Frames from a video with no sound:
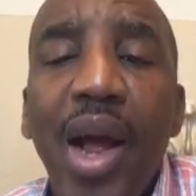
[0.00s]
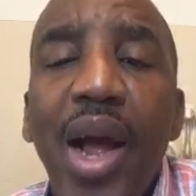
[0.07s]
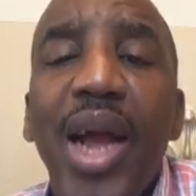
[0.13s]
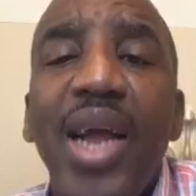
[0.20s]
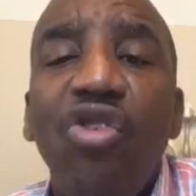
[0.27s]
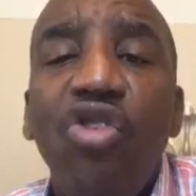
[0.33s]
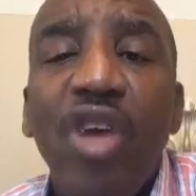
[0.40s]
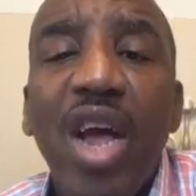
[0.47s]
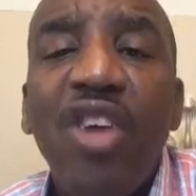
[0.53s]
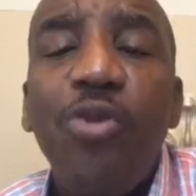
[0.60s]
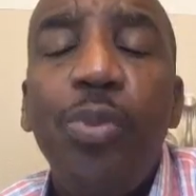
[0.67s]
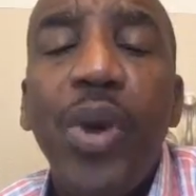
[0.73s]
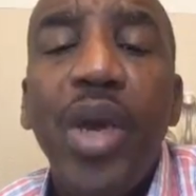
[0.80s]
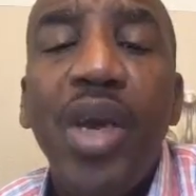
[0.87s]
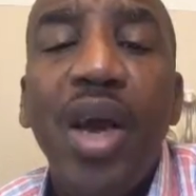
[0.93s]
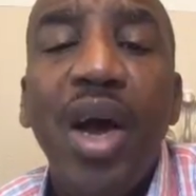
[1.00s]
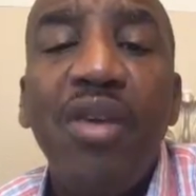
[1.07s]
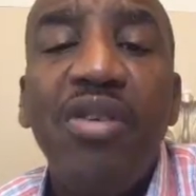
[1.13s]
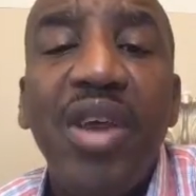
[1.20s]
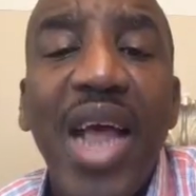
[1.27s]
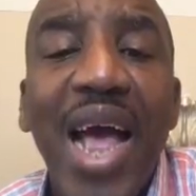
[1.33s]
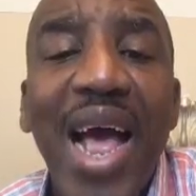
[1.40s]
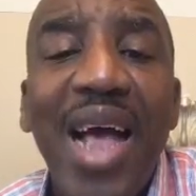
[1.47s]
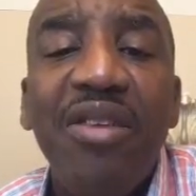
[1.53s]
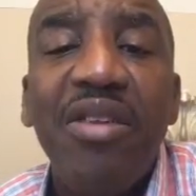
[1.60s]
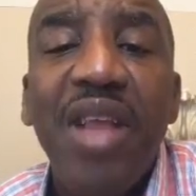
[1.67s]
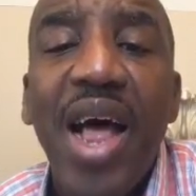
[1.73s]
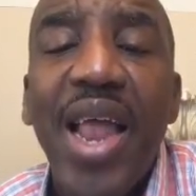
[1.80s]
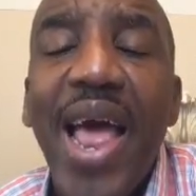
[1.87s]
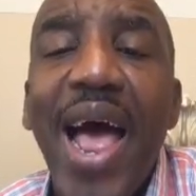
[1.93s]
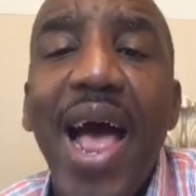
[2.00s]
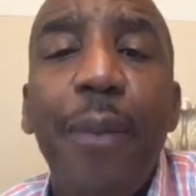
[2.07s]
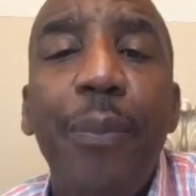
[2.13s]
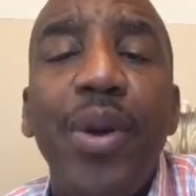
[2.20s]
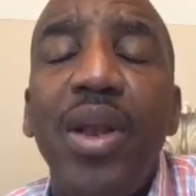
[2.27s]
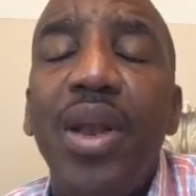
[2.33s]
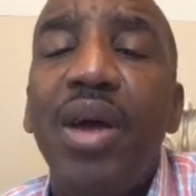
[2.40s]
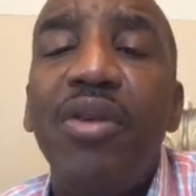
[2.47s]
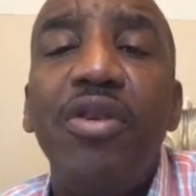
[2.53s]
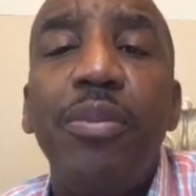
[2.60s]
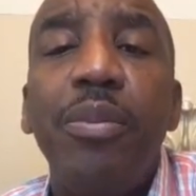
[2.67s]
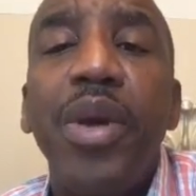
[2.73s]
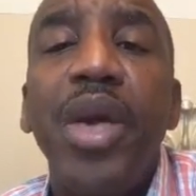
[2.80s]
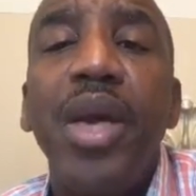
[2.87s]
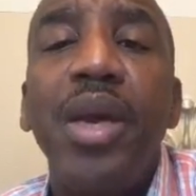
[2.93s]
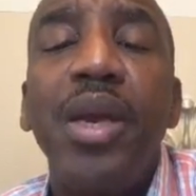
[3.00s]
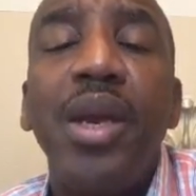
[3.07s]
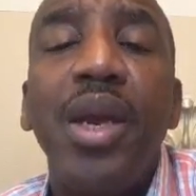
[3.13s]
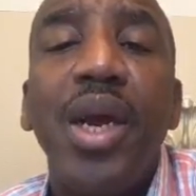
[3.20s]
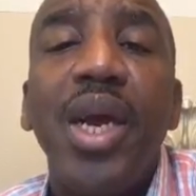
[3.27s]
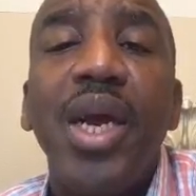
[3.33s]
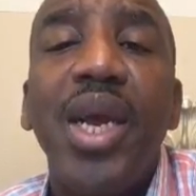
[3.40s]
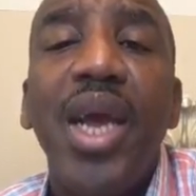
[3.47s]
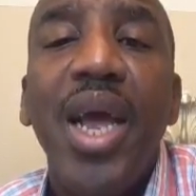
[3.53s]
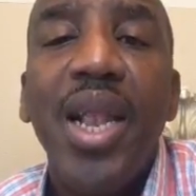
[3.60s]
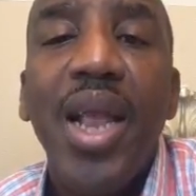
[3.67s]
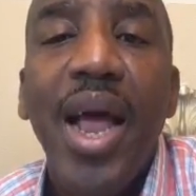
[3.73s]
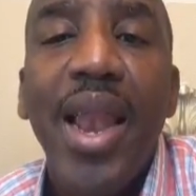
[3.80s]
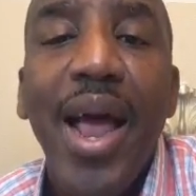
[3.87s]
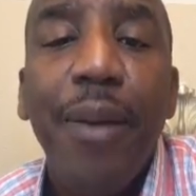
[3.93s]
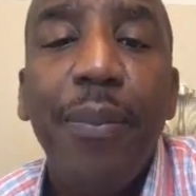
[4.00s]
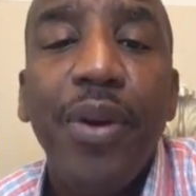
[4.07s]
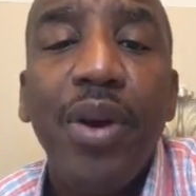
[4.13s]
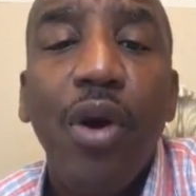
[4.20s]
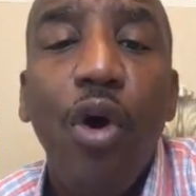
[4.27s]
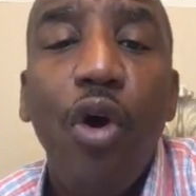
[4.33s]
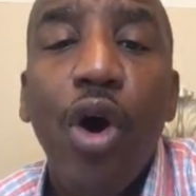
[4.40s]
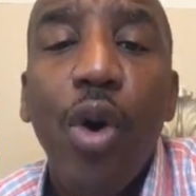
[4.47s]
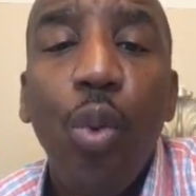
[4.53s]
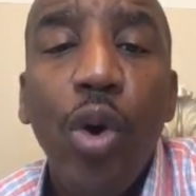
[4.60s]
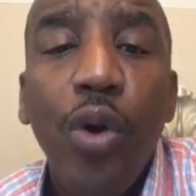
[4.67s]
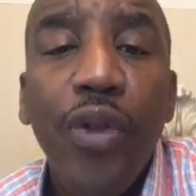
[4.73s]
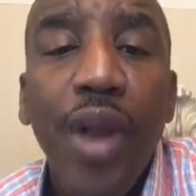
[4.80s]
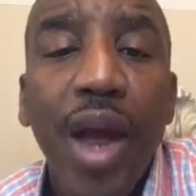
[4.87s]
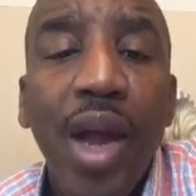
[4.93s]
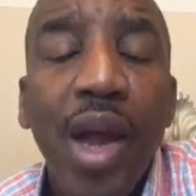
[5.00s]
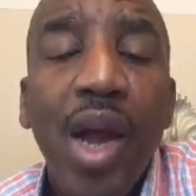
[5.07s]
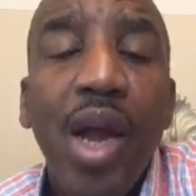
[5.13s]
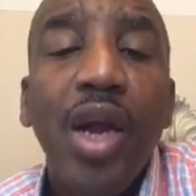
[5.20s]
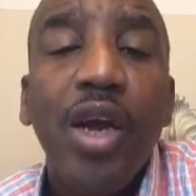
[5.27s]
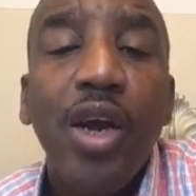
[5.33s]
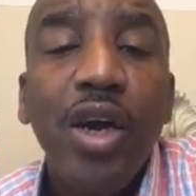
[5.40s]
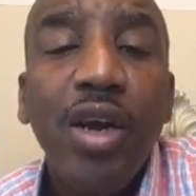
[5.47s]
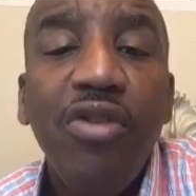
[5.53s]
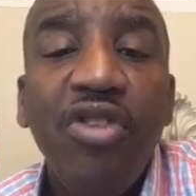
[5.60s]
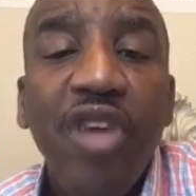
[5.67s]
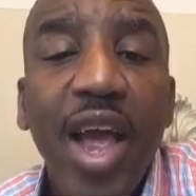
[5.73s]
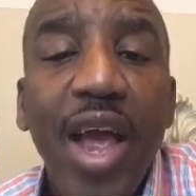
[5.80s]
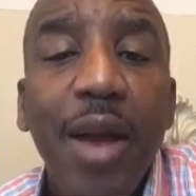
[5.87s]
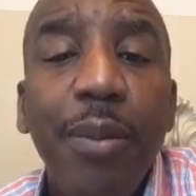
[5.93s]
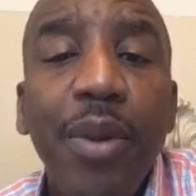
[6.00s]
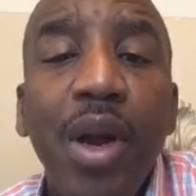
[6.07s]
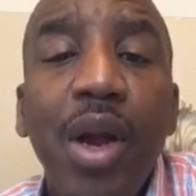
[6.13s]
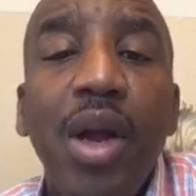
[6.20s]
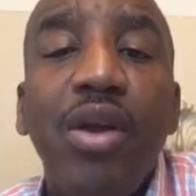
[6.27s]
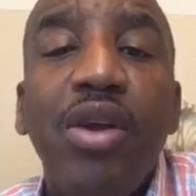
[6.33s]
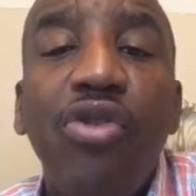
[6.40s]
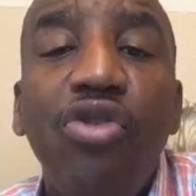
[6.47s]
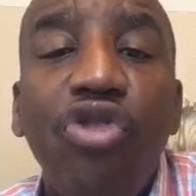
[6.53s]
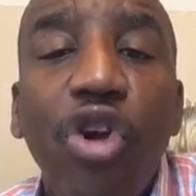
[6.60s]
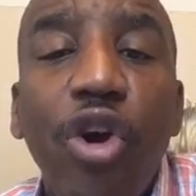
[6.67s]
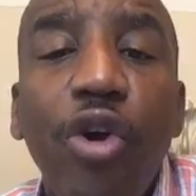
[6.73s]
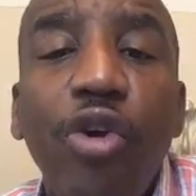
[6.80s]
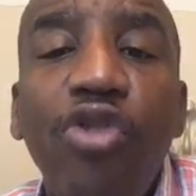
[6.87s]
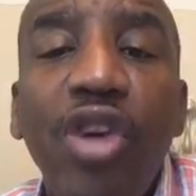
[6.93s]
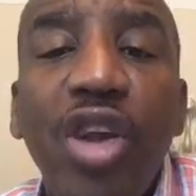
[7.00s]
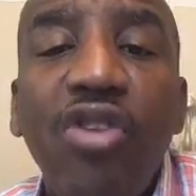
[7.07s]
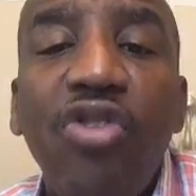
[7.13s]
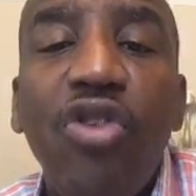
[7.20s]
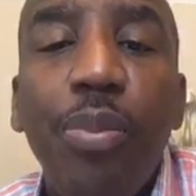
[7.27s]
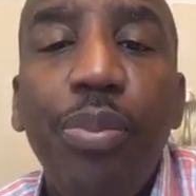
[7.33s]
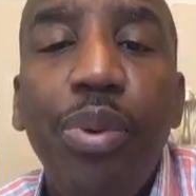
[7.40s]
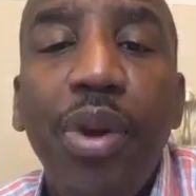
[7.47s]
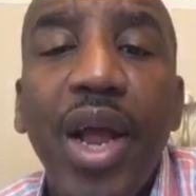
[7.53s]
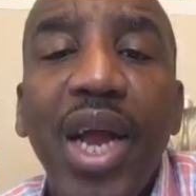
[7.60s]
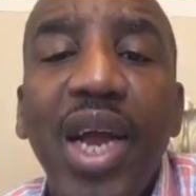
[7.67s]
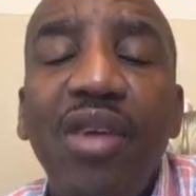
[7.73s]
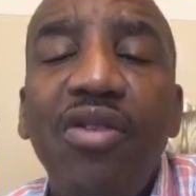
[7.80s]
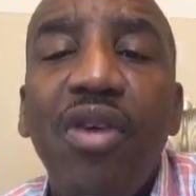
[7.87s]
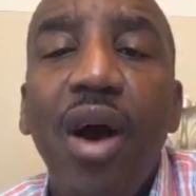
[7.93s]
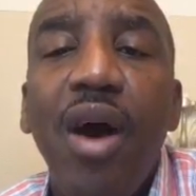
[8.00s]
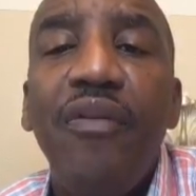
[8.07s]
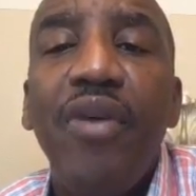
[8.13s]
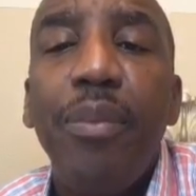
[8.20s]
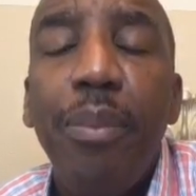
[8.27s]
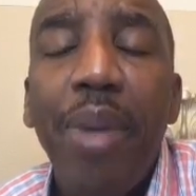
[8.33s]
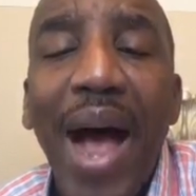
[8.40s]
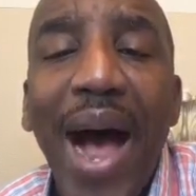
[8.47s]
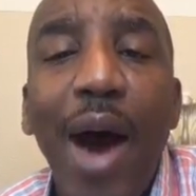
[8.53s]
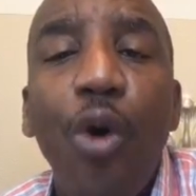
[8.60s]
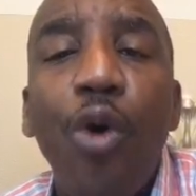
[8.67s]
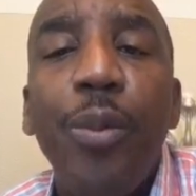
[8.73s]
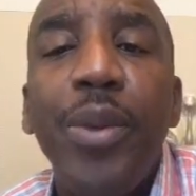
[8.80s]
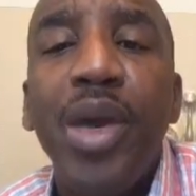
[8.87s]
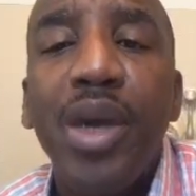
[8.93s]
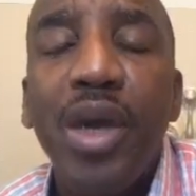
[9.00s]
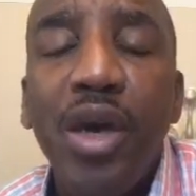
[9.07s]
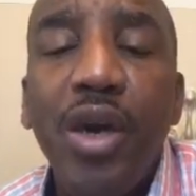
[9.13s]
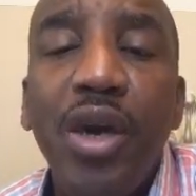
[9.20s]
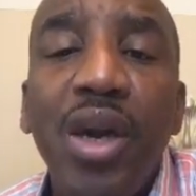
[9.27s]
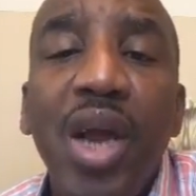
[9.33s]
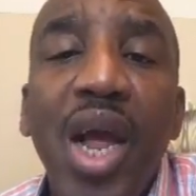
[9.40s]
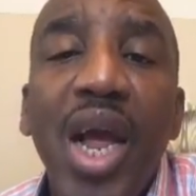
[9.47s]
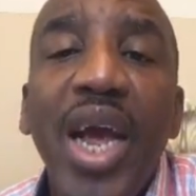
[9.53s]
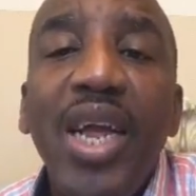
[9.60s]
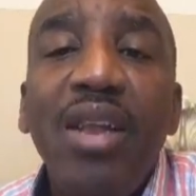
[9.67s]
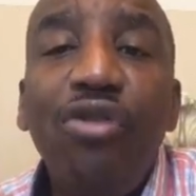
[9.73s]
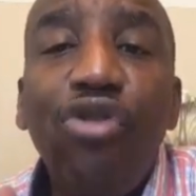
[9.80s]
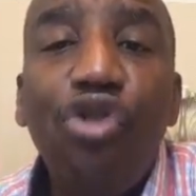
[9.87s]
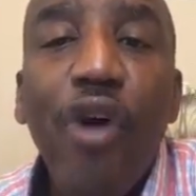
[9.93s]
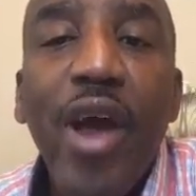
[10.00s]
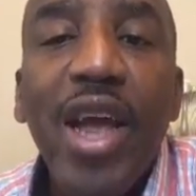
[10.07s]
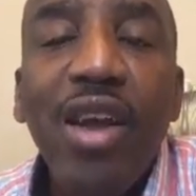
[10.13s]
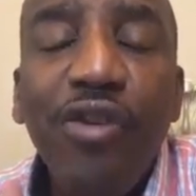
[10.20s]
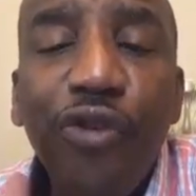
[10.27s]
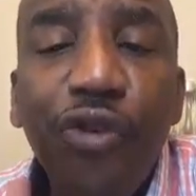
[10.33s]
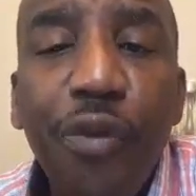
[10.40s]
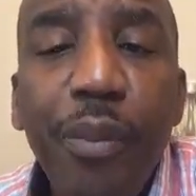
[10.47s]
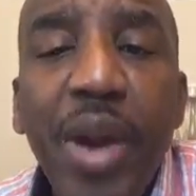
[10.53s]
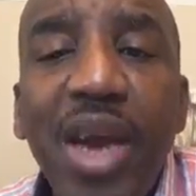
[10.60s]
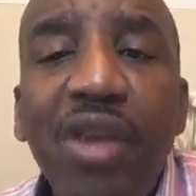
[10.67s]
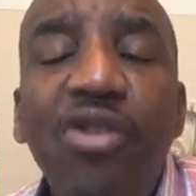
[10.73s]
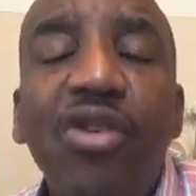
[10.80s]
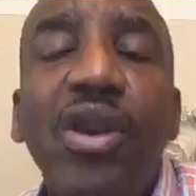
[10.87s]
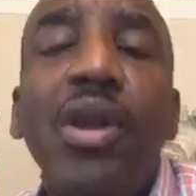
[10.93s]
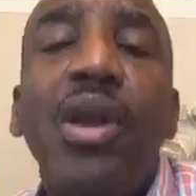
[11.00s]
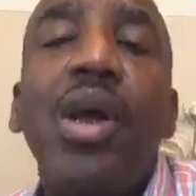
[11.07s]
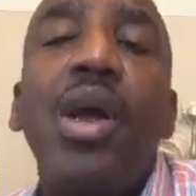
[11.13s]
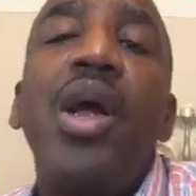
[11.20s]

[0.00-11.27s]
And just because it has not happened doesn't mean it cannot happen or it will not. Good, Sam. The church is the place of empowerment, good, and transformation.